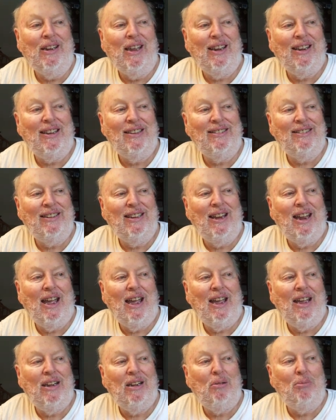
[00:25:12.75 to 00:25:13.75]
Like I said,
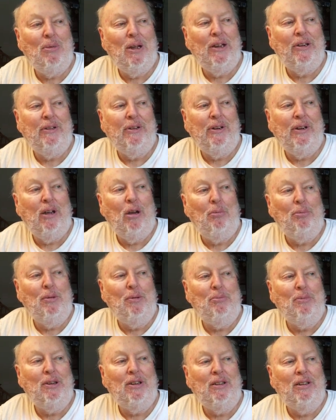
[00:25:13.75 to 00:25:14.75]
I don't mind her
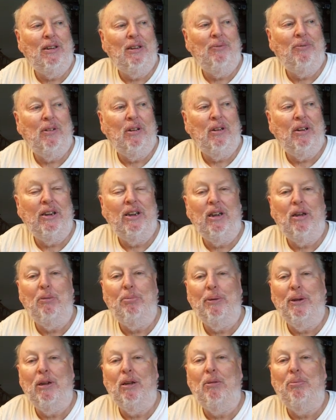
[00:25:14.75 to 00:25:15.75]
helping, but if you're going to
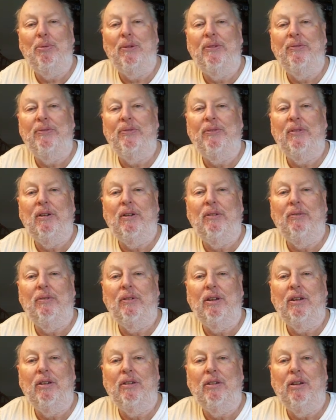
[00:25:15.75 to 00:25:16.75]
help,
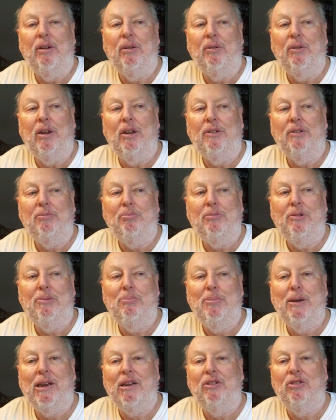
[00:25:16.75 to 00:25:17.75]
and not
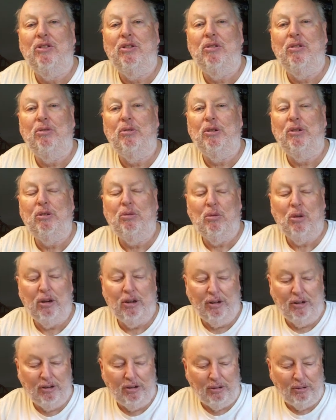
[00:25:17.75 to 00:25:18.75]
pick and choose what you
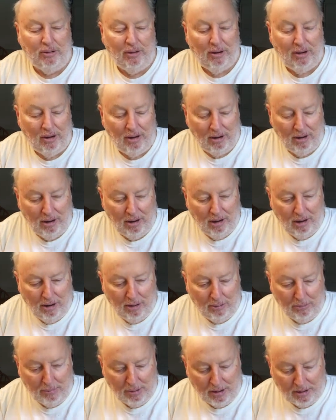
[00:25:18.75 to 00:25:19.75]
want to do.
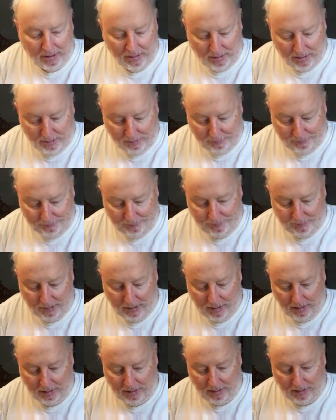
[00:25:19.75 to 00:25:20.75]
But
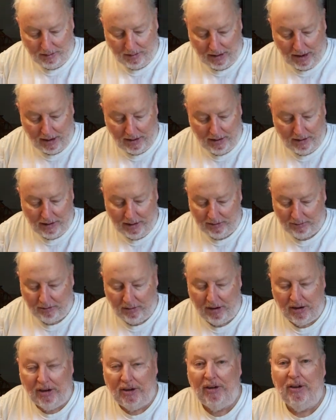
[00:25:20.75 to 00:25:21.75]
Kylie gets
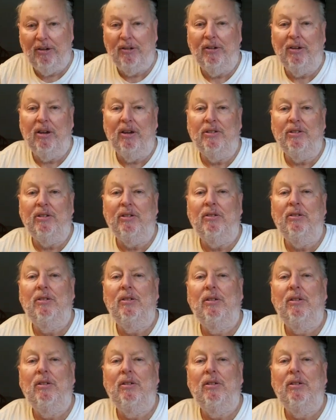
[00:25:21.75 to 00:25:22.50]
right in there and does it.